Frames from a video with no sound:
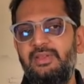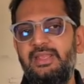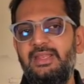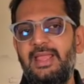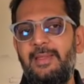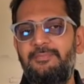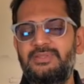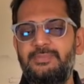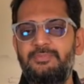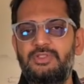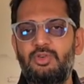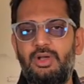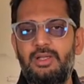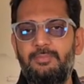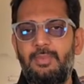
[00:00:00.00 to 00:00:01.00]
in Epsom
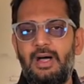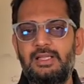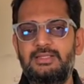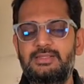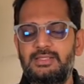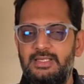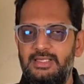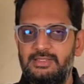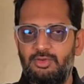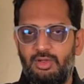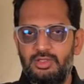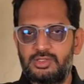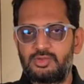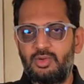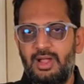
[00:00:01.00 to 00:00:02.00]
salt baths is
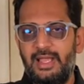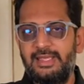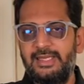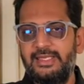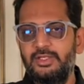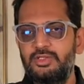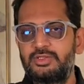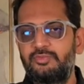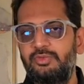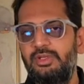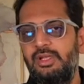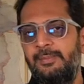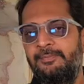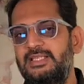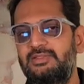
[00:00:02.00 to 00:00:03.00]
also highly useful.
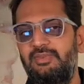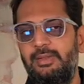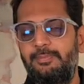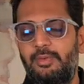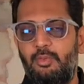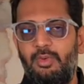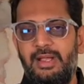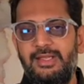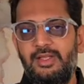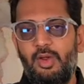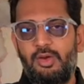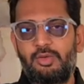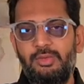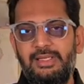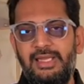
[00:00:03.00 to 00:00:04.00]
This will provide
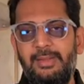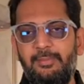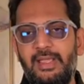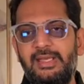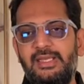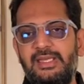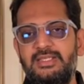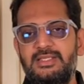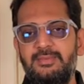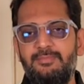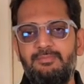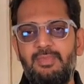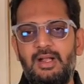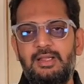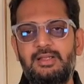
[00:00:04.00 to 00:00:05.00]
not only
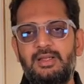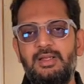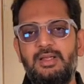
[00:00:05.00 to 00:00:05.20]
magnesium but